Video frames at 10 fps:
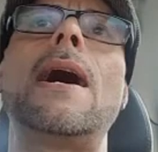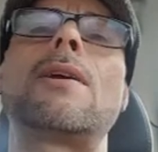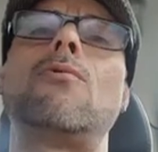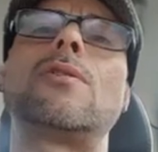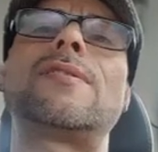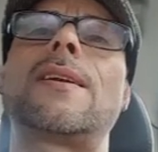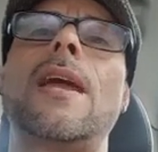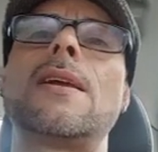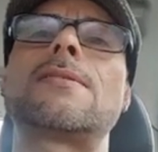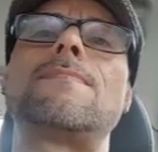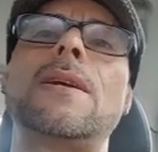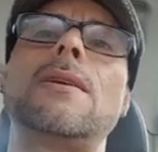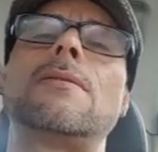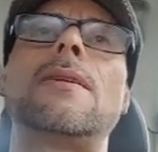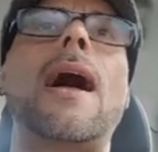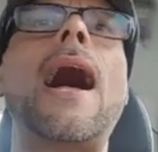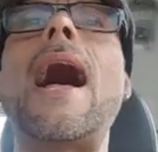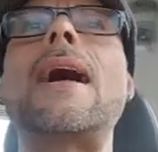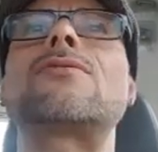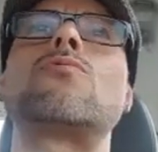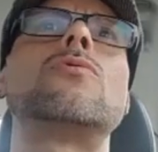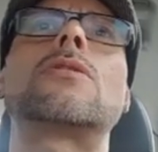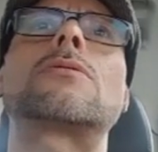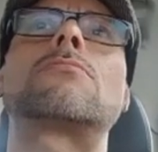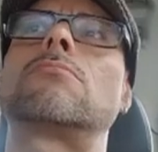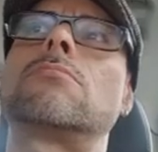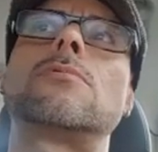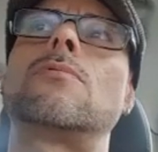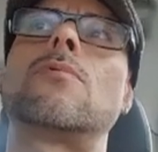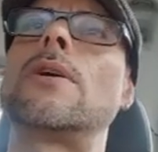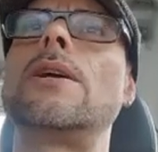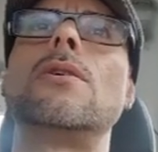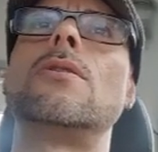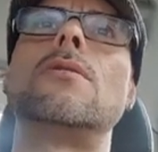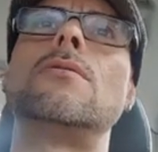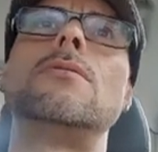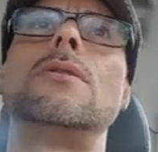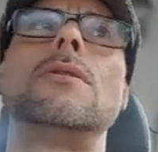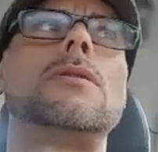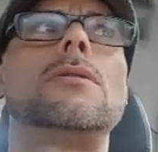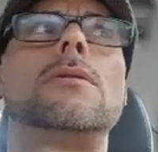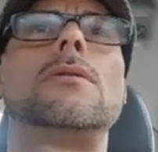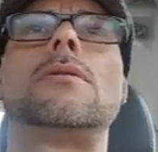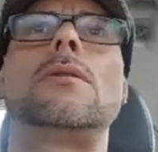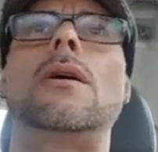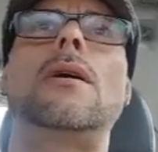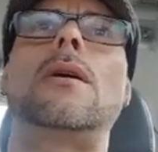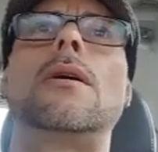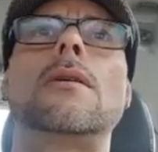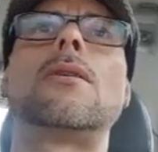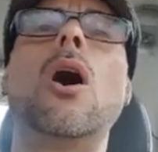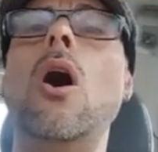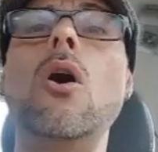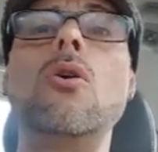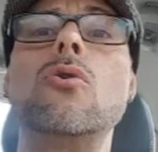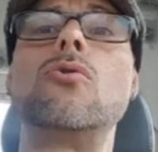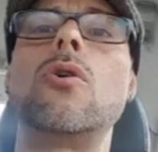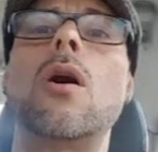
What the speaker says: was against me. The odds were real low.